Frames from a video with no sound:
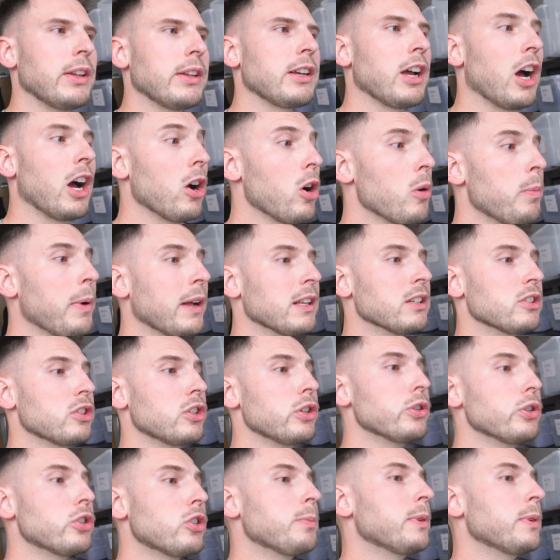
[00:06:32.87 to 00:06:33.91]
Cargo pants
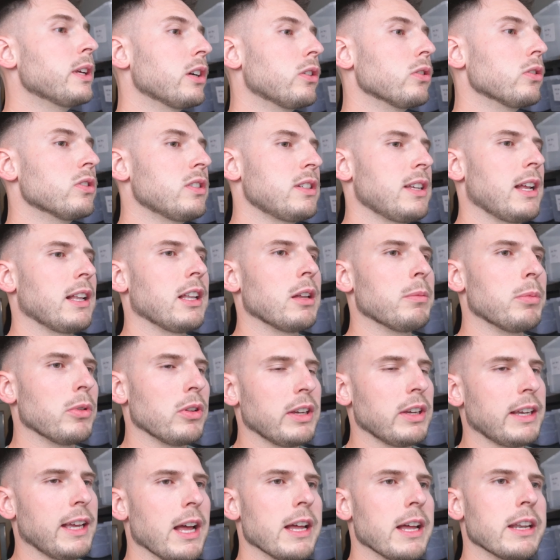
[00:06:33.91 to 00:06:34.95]
used to be a good seller, but
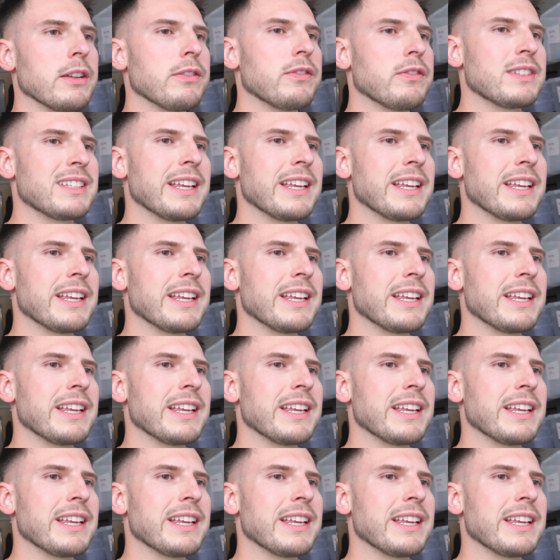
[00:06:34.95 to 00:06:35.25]
they're kind of